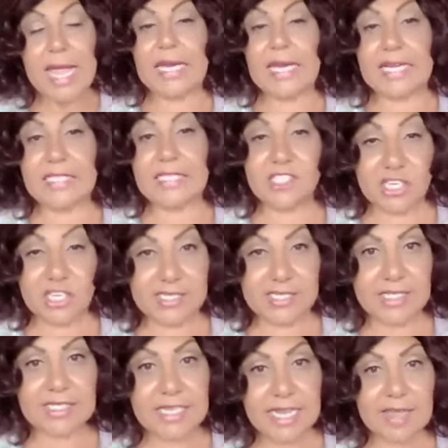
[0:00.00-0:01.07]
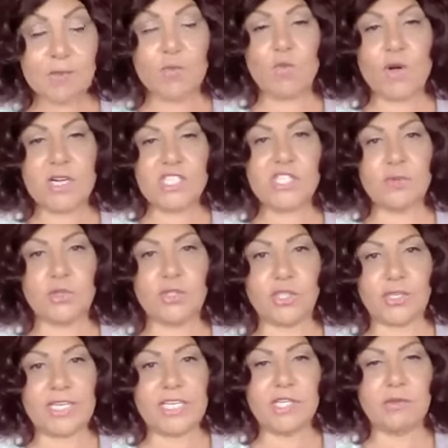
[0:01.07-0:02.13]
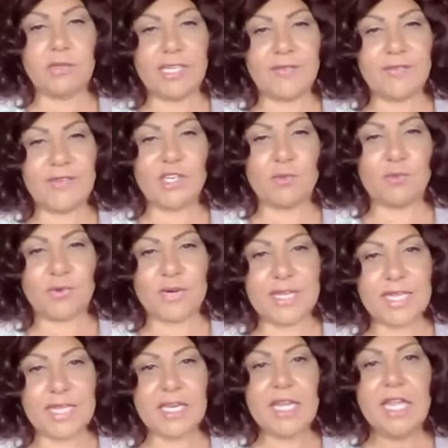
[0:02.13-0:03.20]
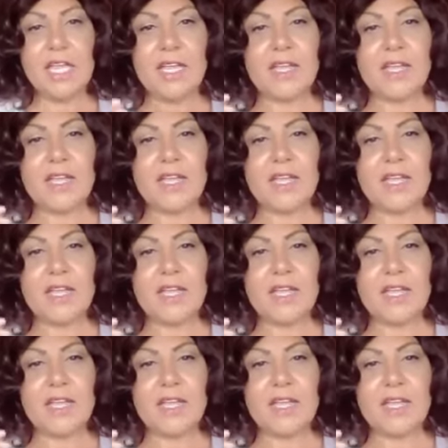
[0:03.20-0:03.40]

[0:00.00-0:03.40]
And I suggest the same. Once you learn it, you live it, you breathe it,